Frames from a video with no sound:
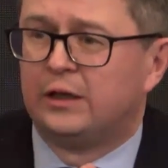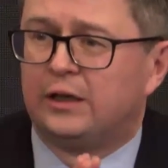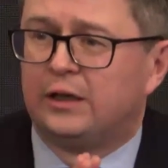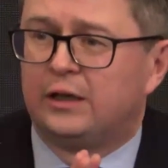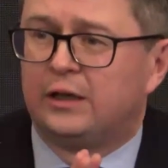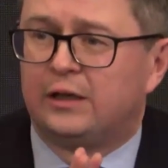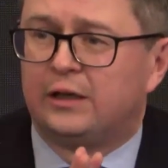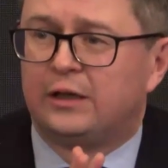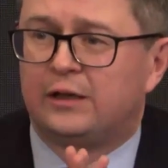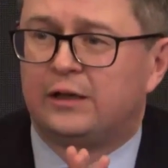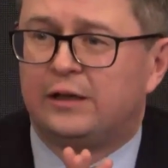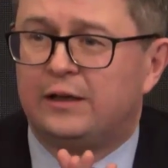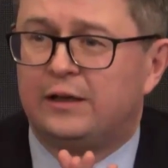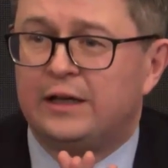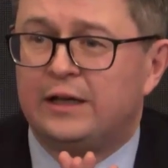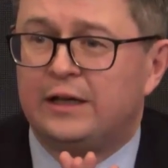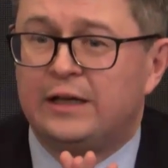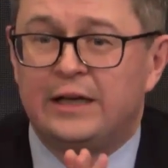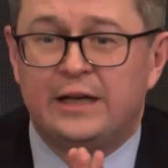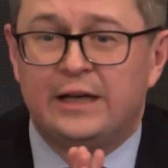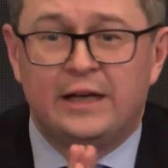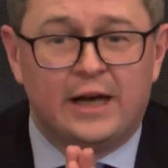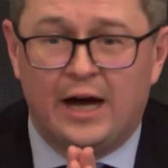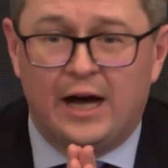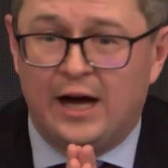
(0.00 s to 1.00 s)

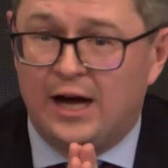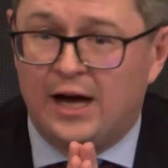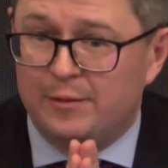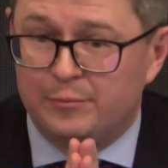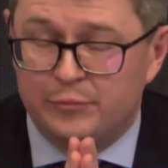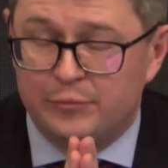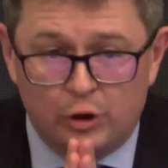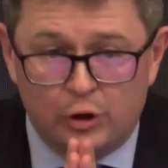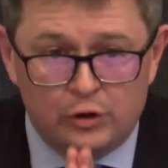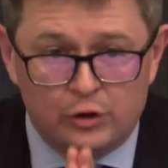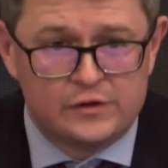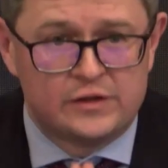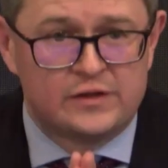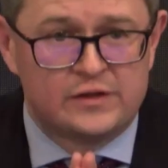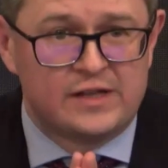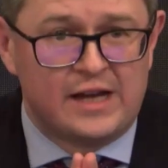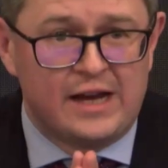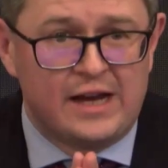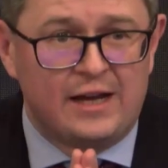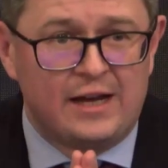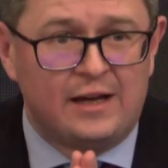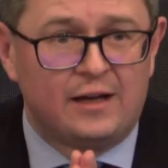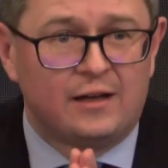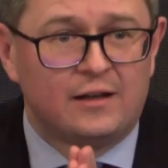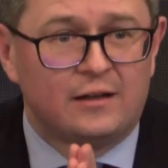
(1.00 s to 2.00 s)
I'm not
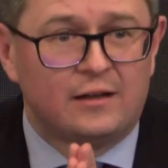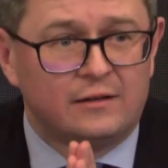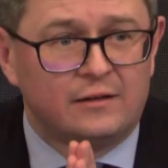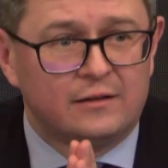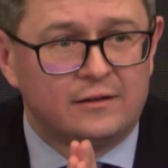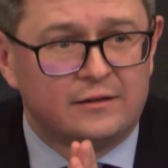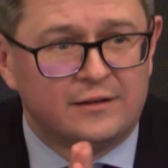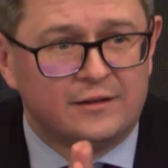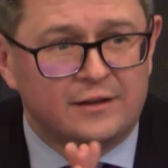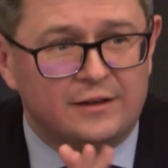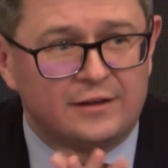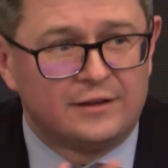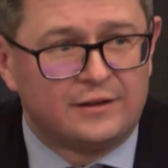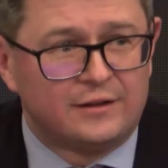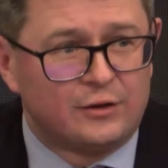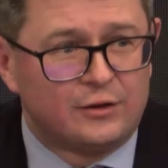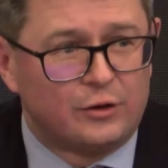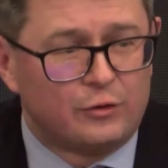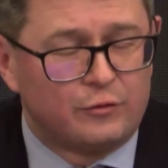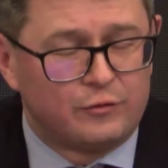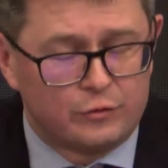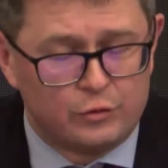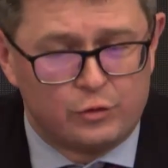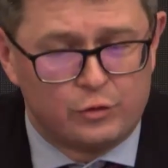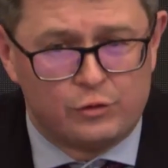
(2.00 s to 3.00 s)
saying,
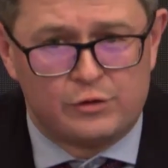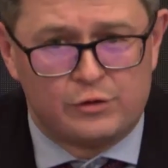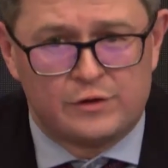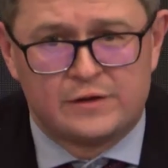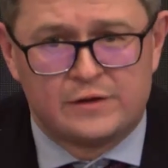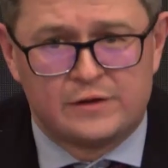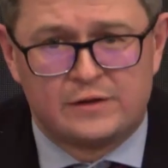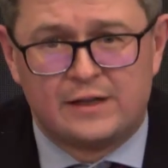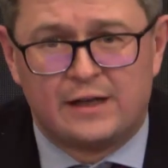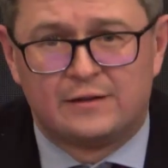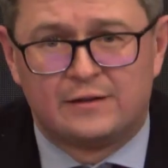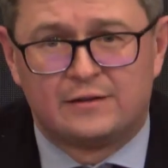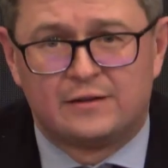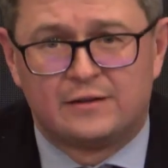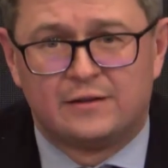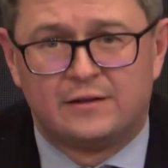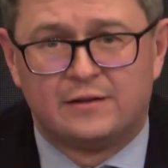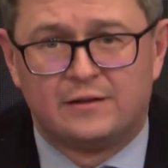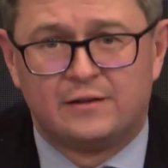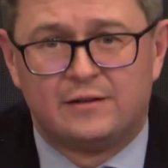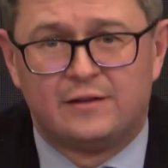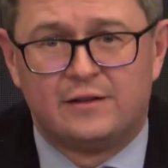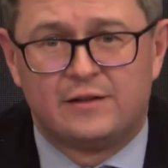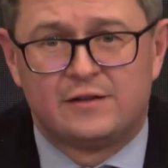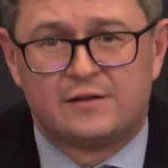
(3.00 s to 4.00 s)
of course, that
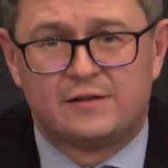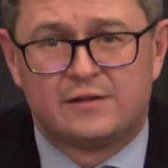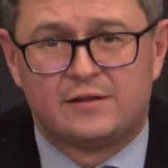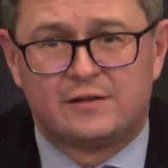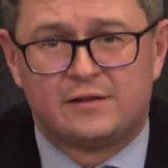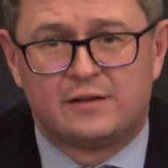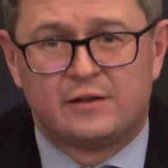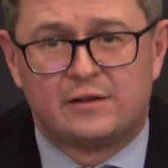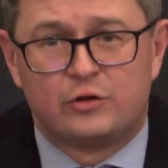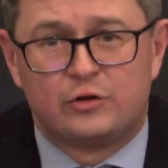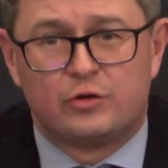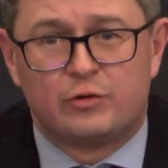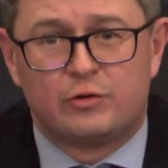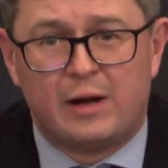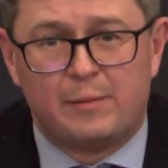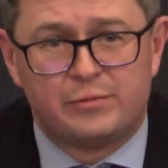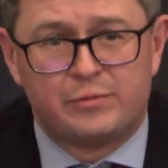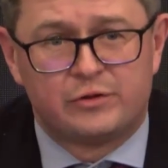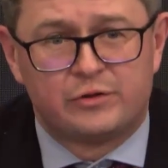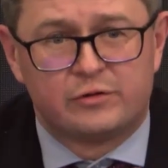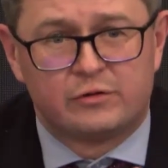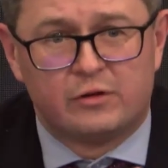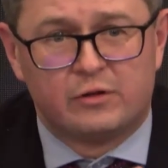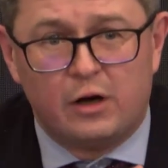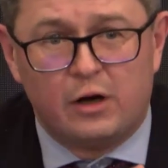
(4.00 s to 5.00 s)
these
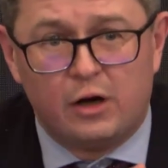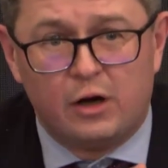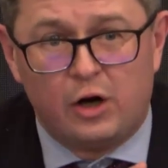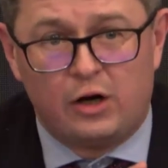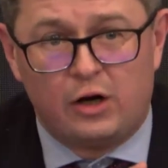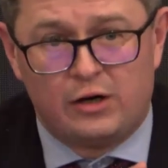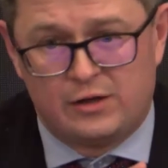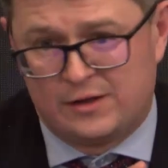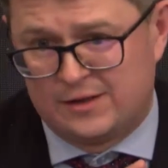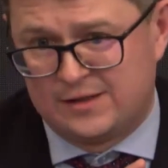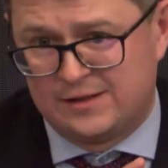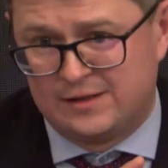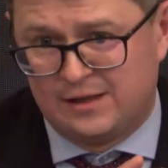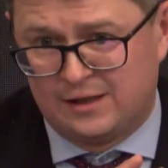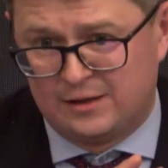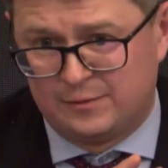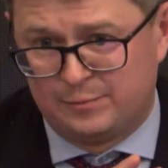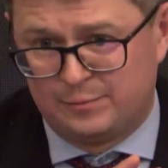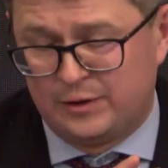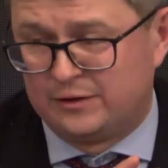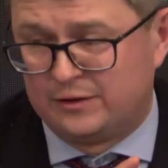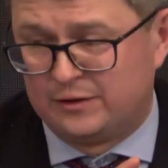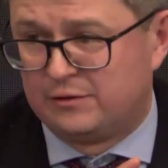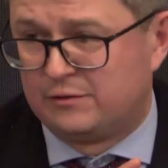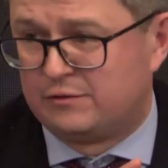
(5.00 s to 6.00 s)
traps are set
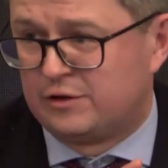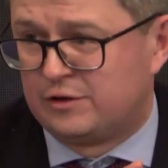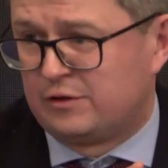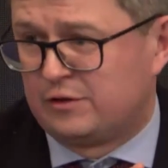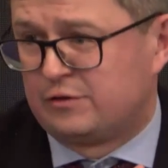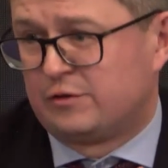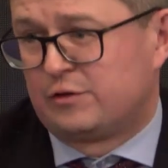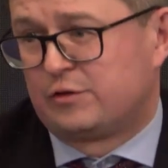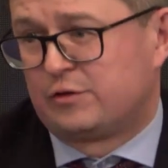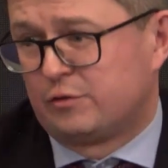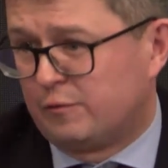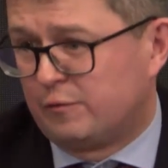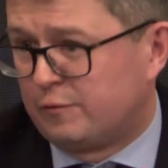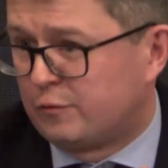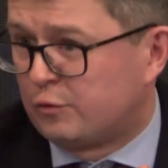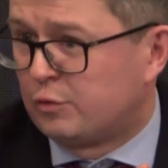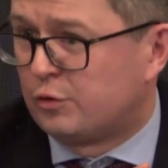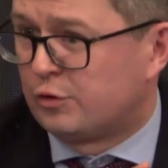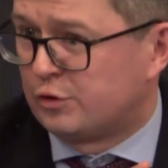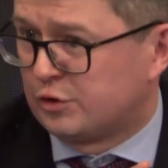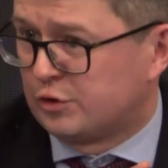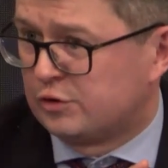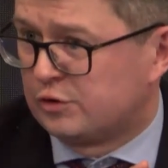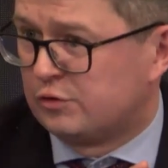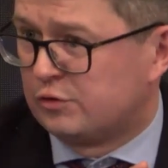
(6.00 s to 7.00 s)
by the judges. Of
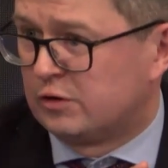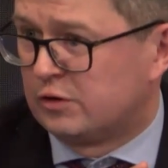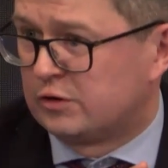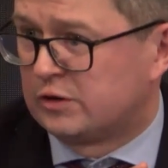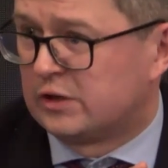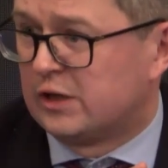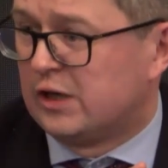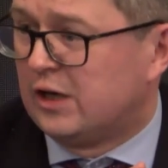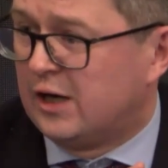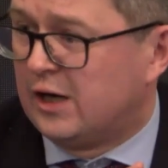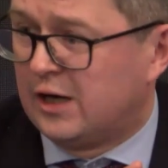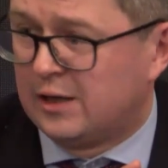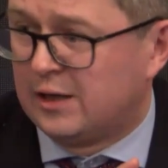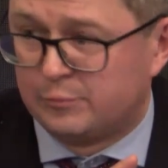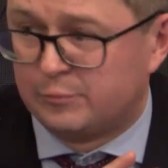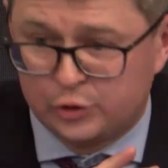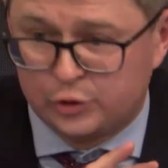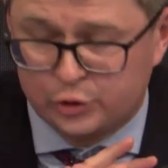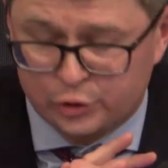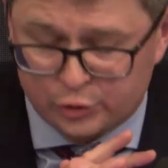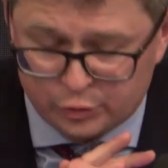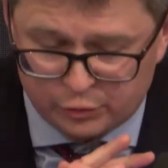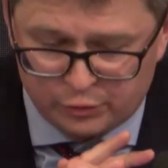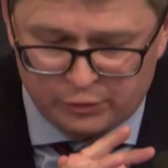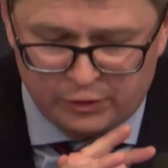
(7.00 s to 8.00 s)
course not. I'm
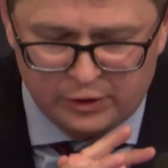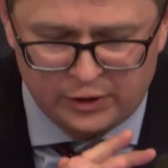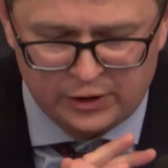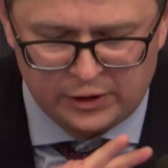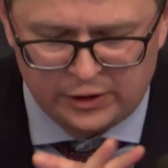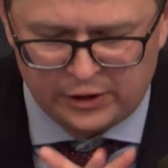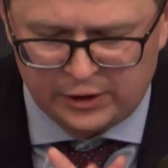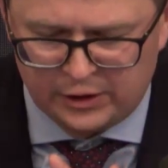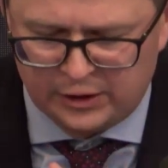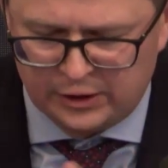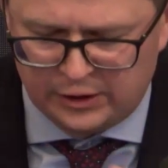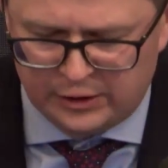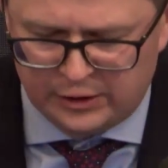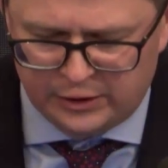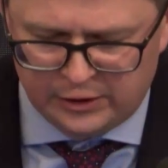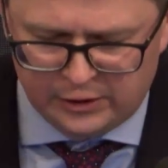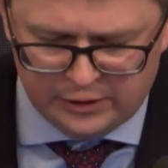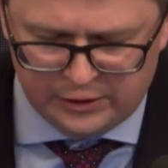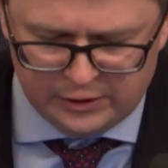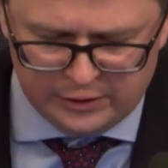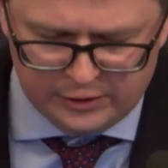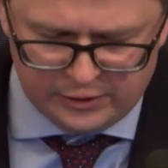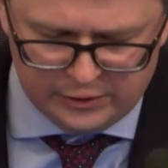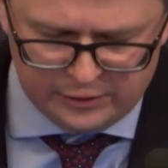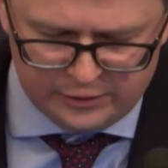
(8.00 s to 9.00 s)
sure
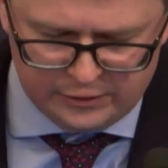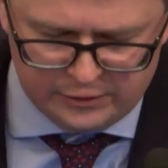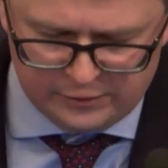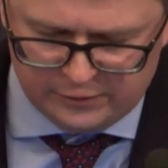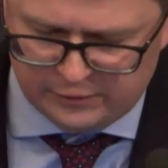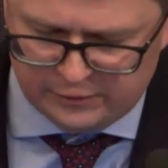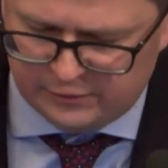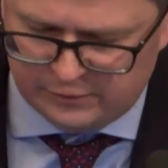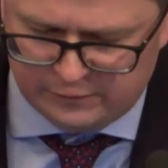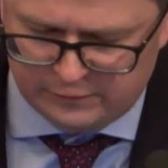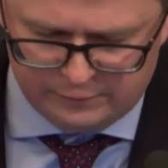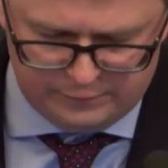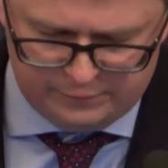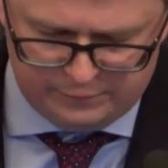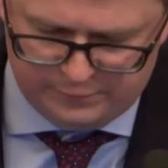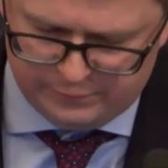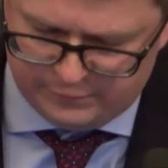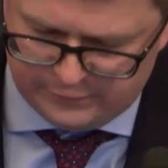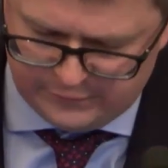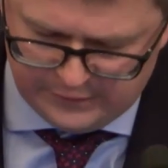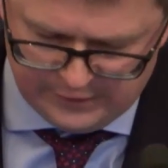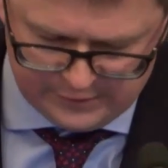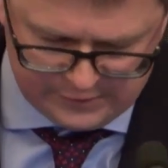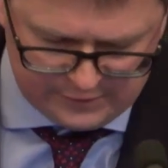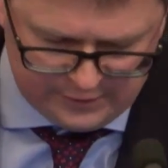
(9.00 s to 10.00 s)

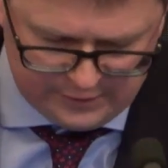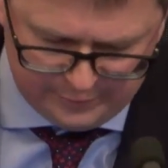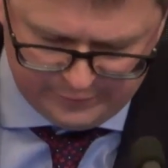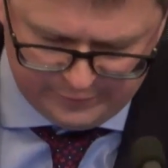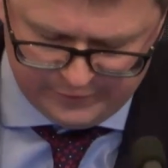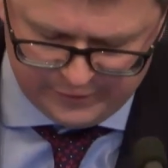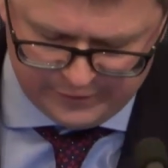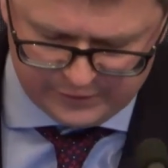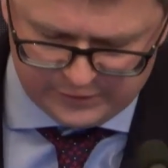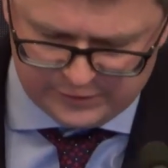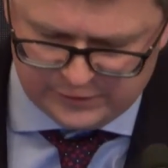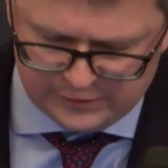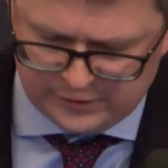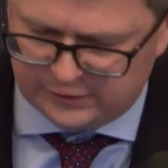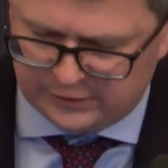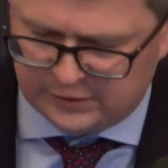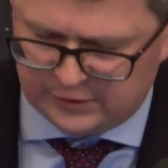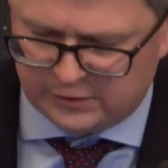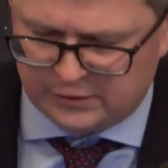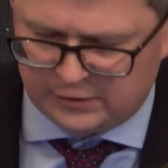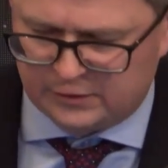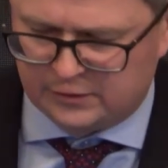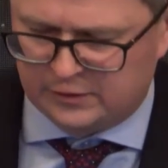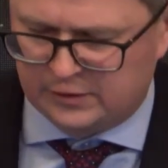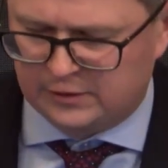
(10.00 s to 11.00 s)
that's obvious,
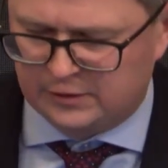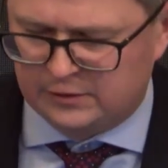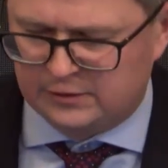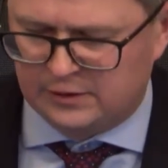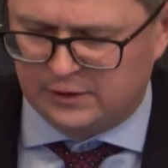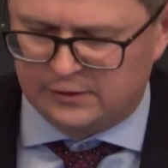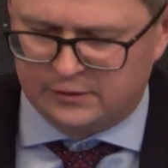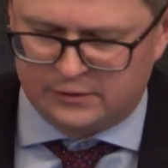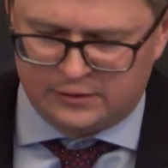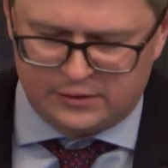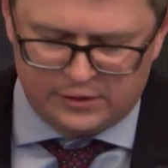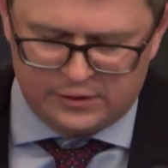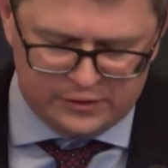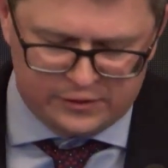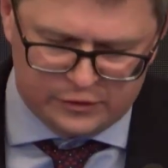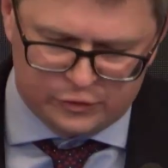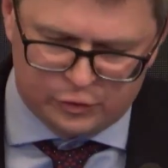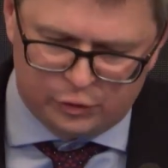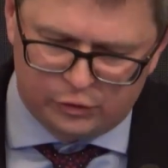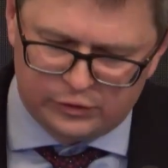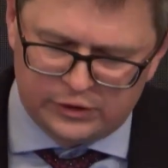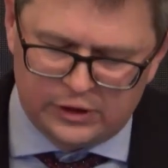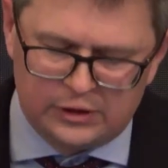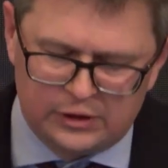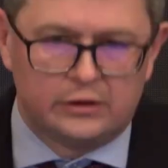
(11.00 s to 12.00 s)
that this is
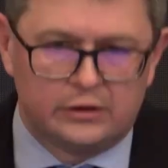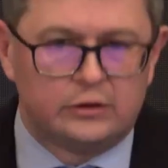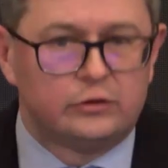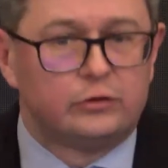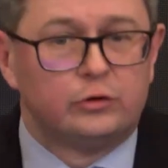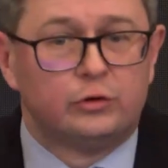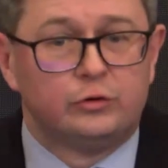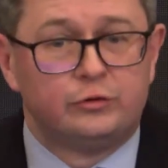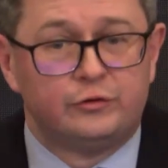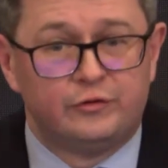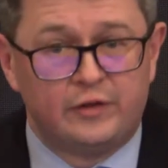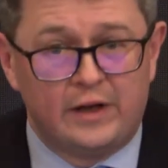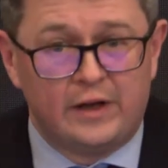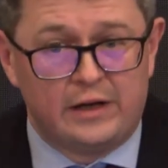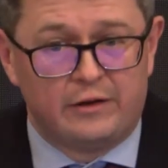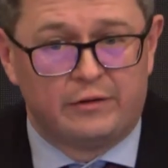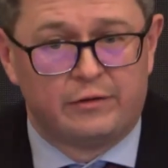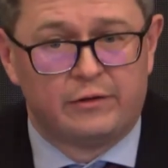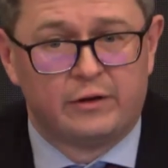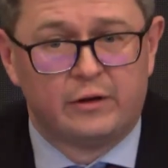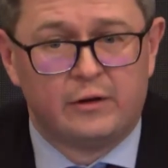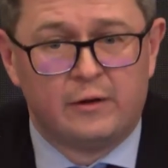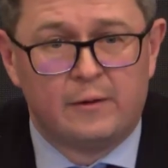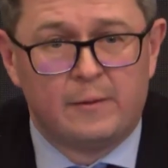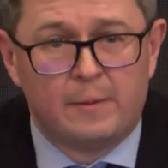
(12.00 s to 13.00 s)
all done in good
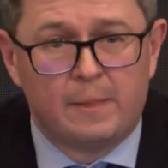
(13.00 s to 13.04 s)
faith.